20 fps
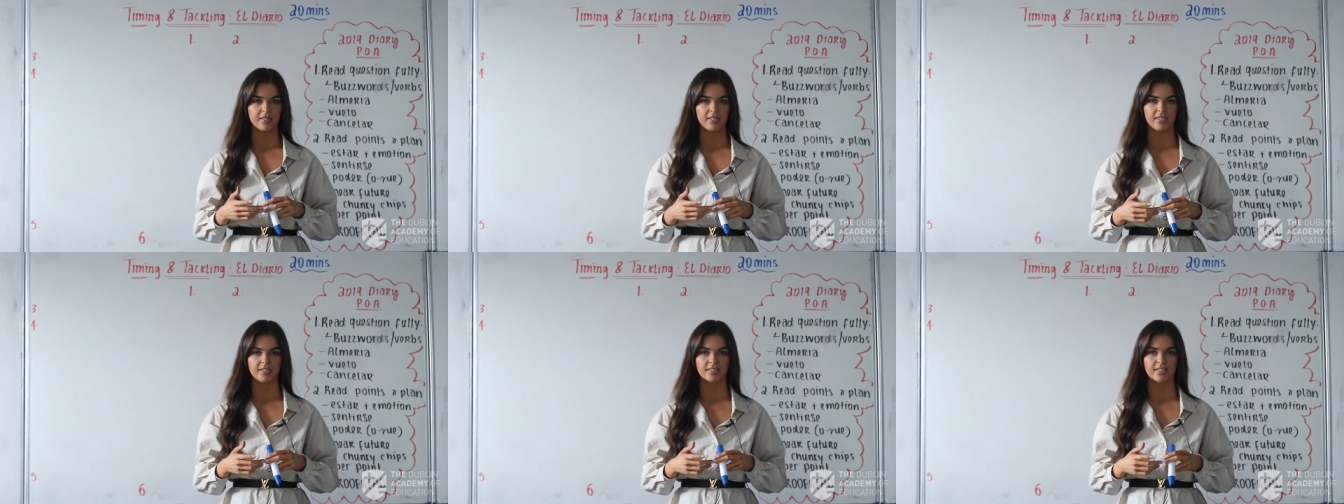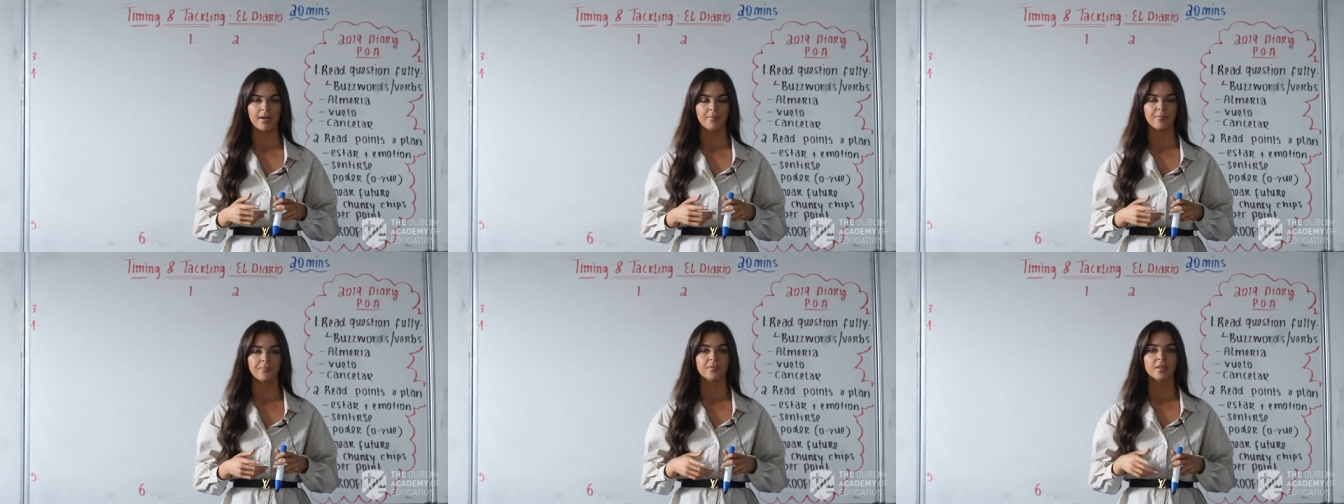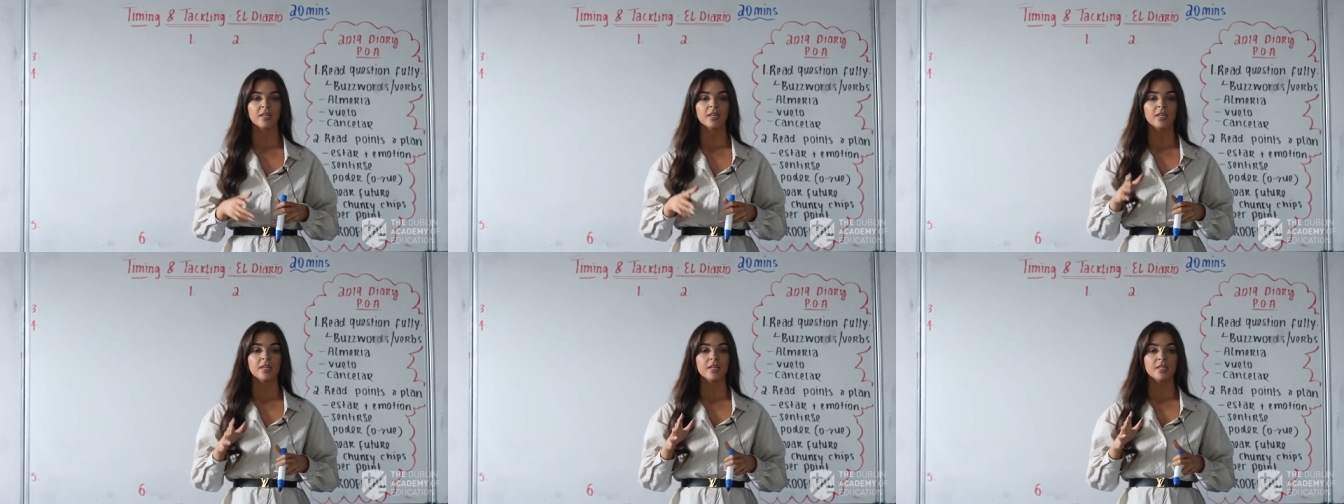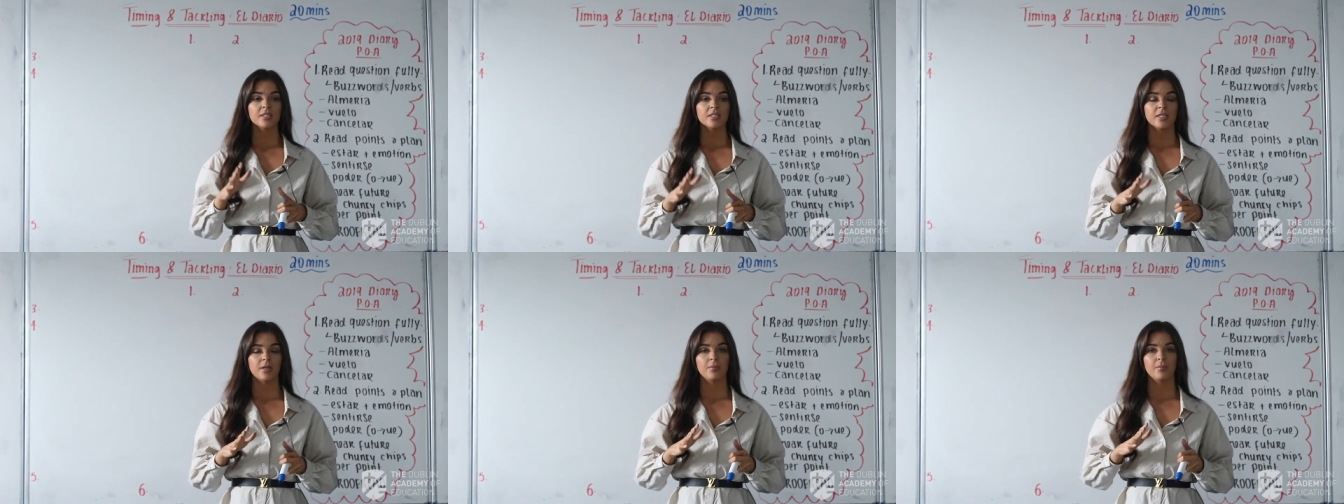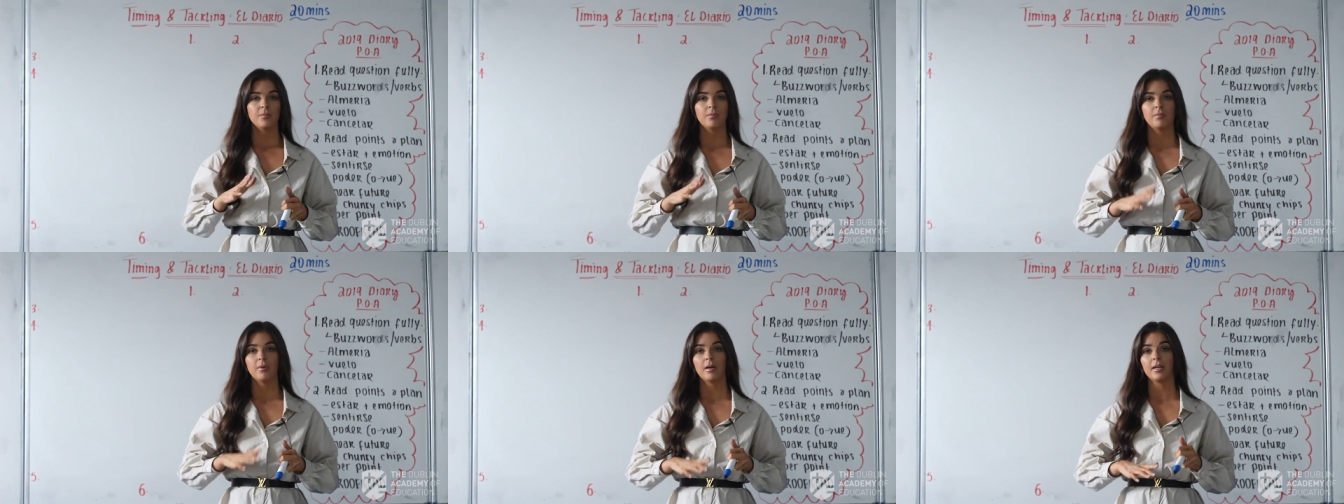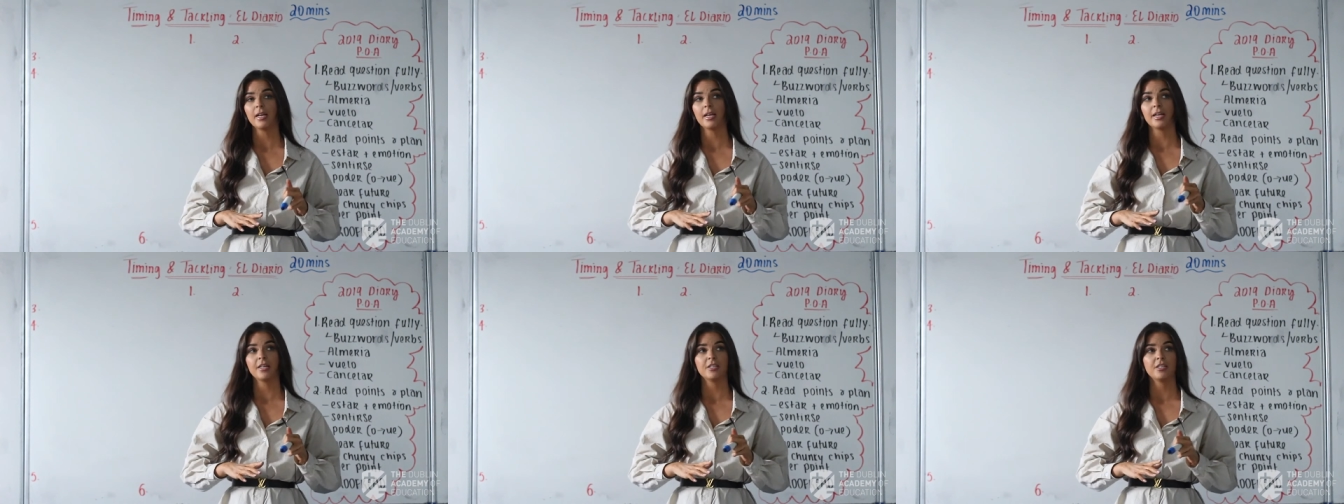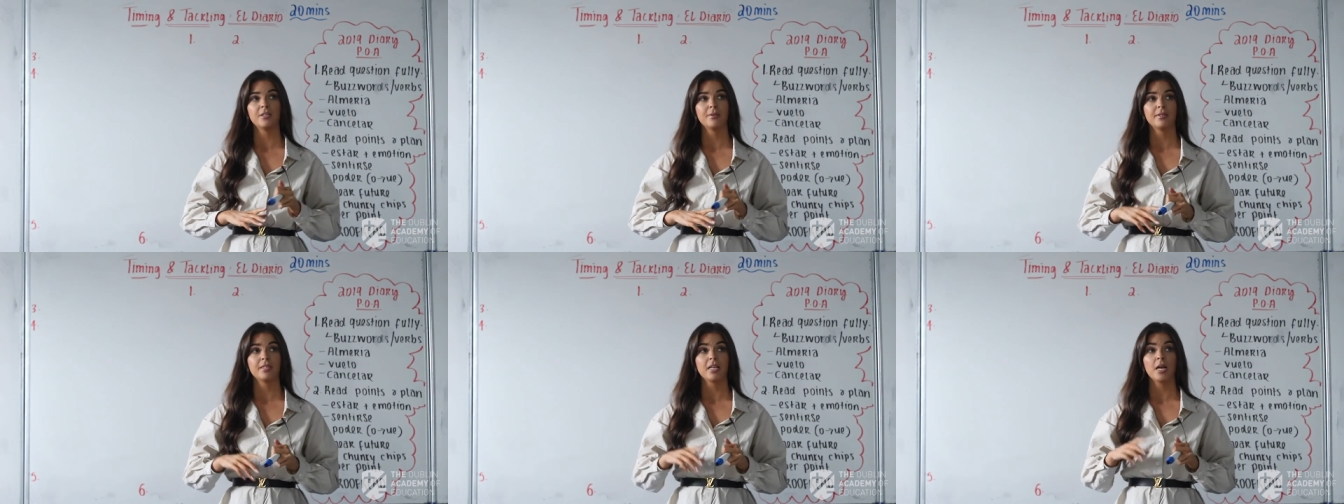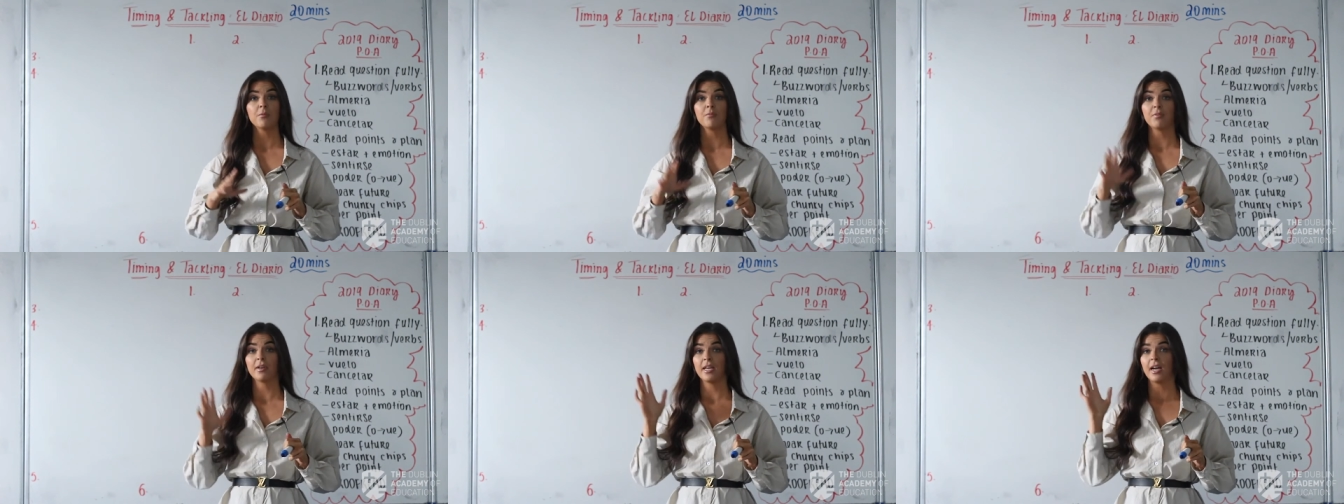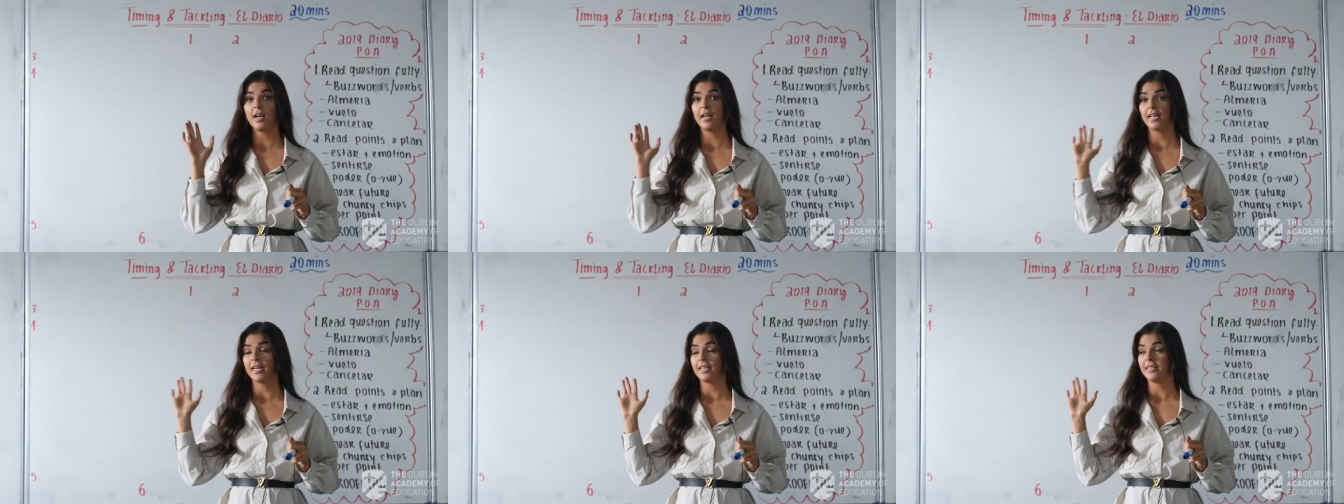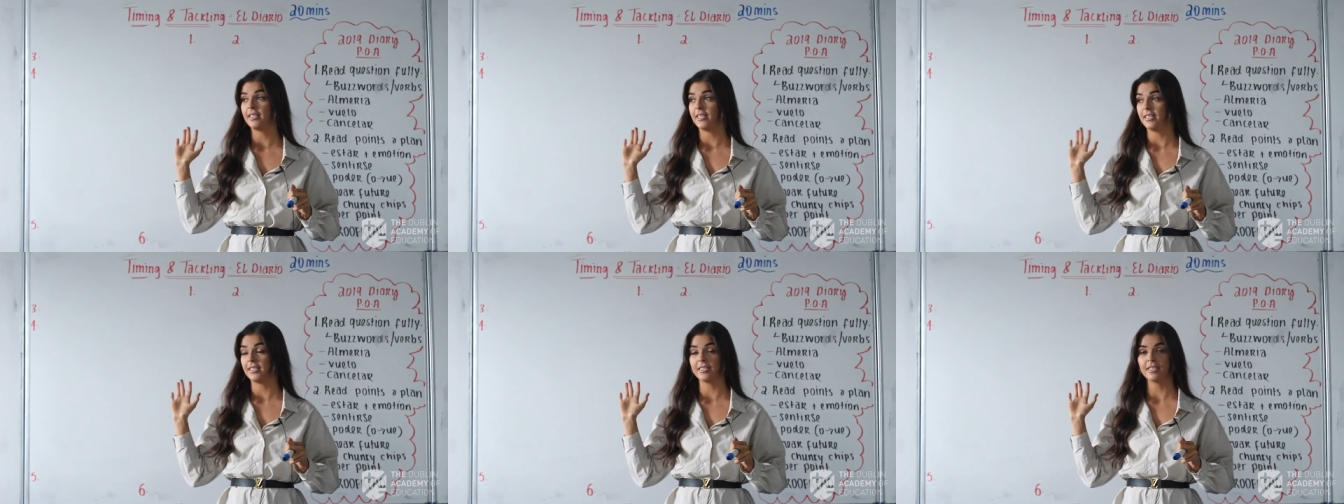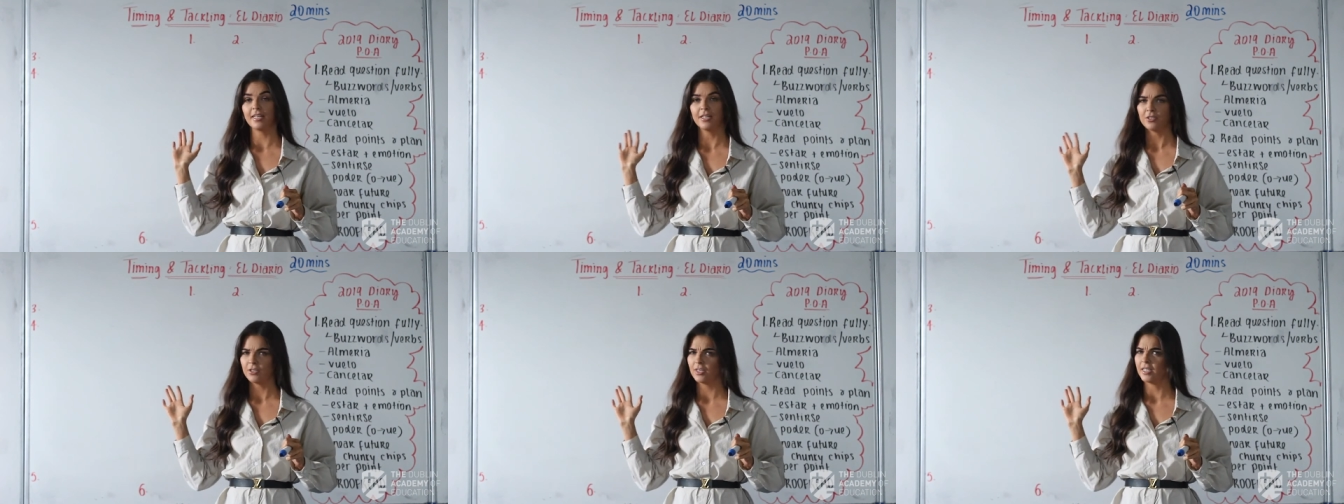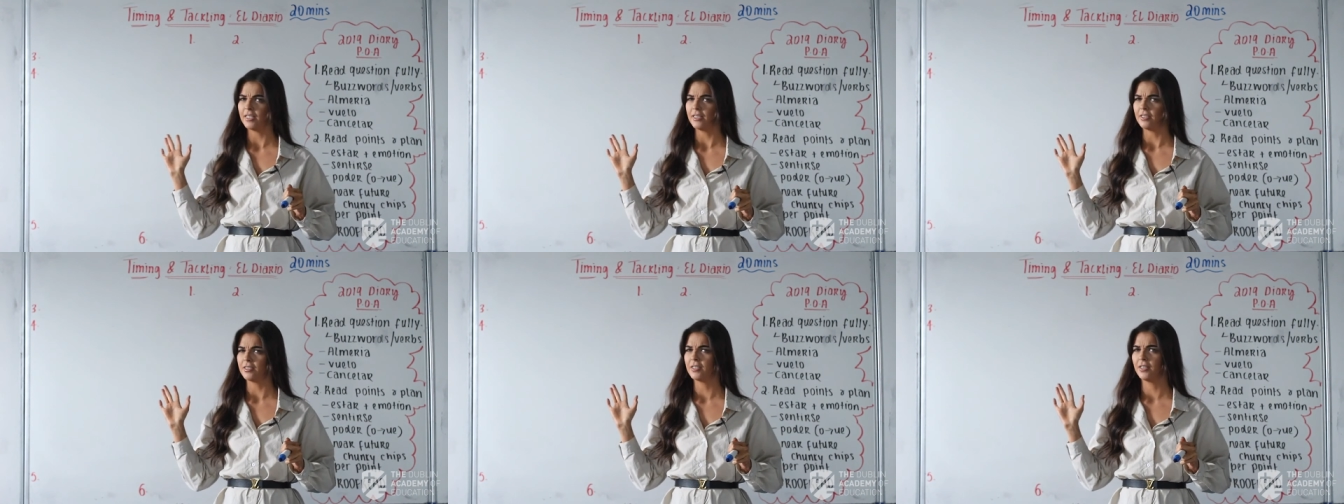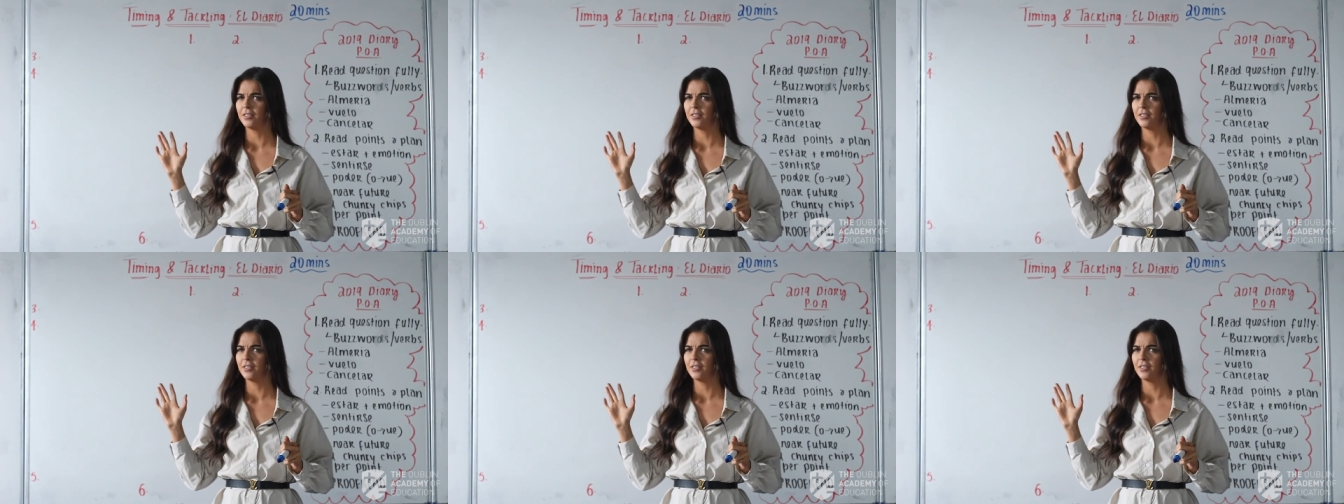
the exam. So what I'm going to do is hopefully I'll get this, I should get this